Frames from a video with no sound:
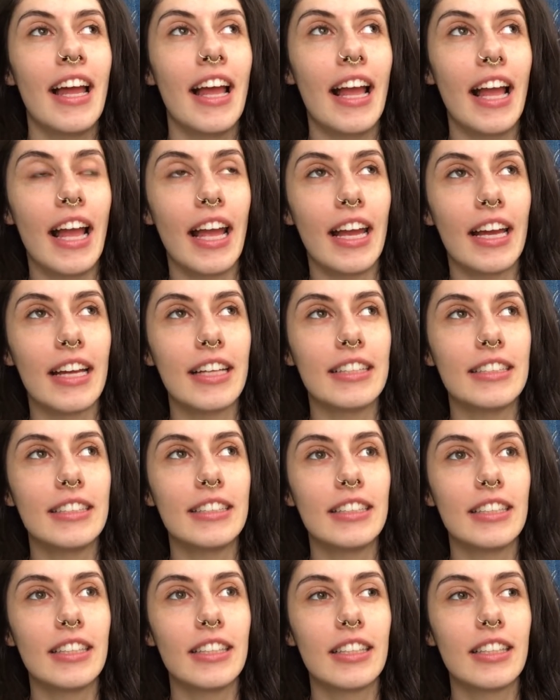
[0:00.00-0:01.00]
And
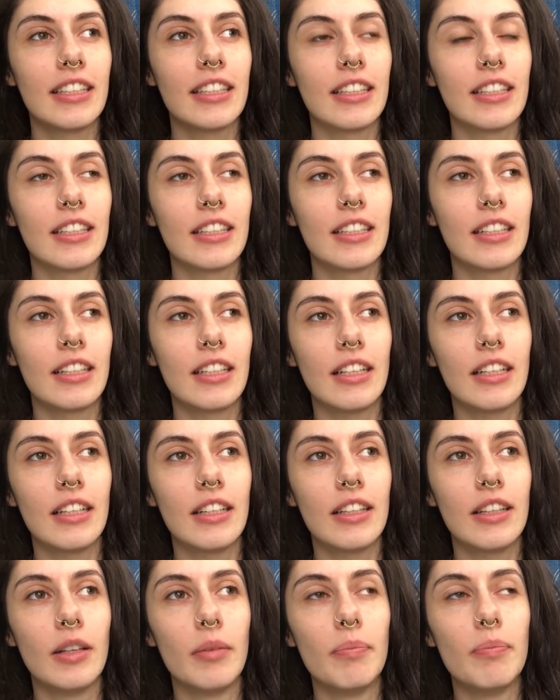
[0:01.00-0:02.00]

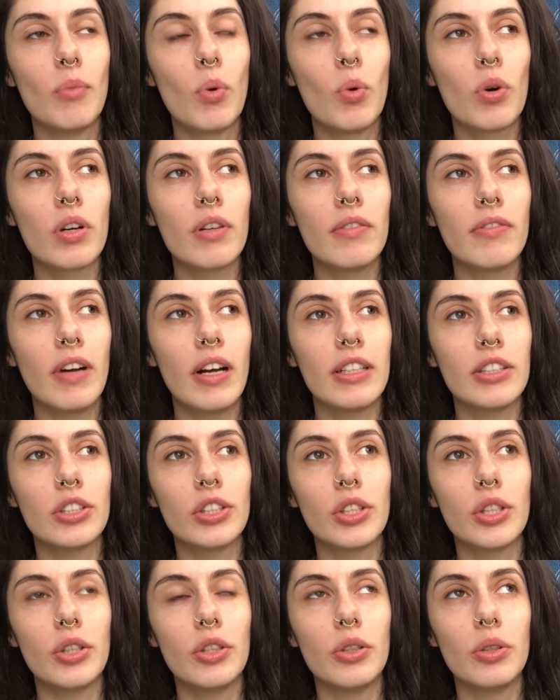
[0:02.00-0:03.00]
the more of us
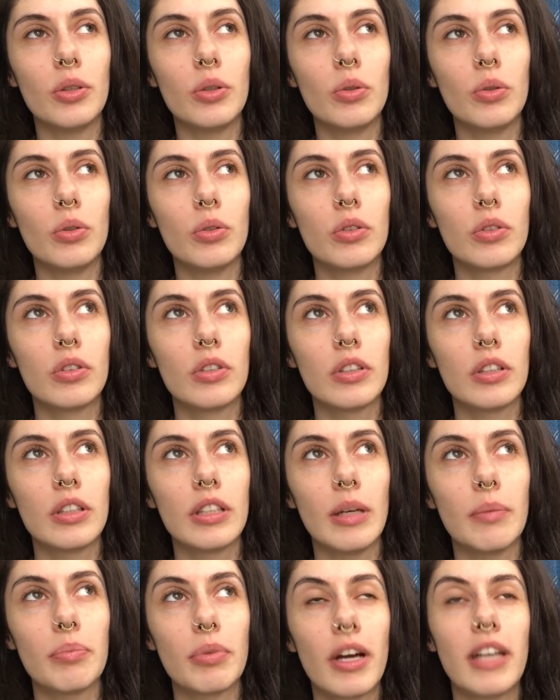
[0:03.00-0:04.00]
who
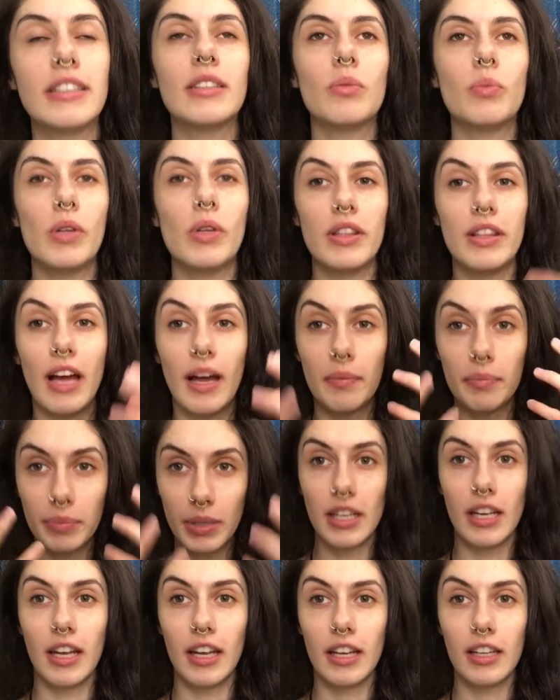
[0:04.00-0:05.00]
get present with that
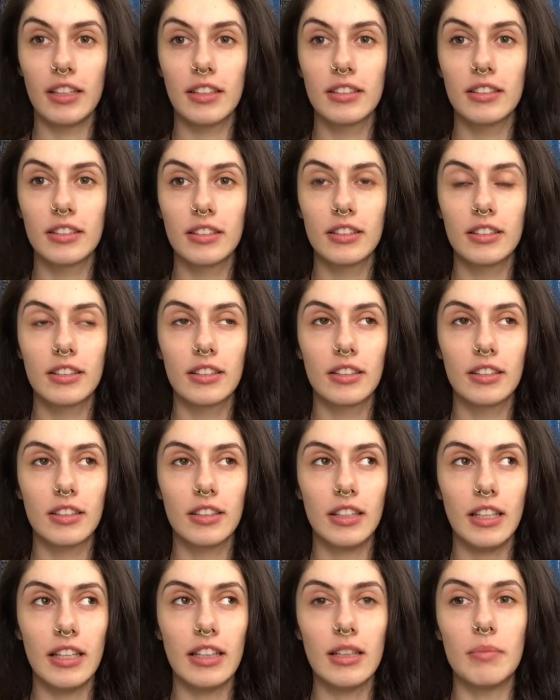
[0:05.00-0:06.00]
being
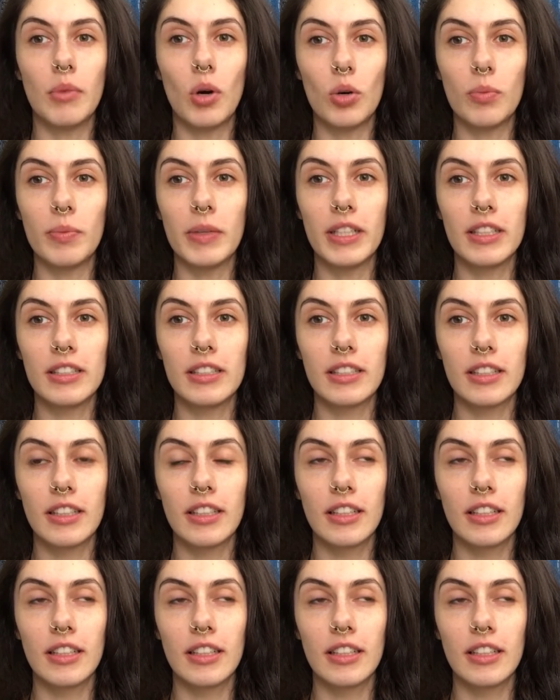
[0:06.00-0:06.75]
in the moment,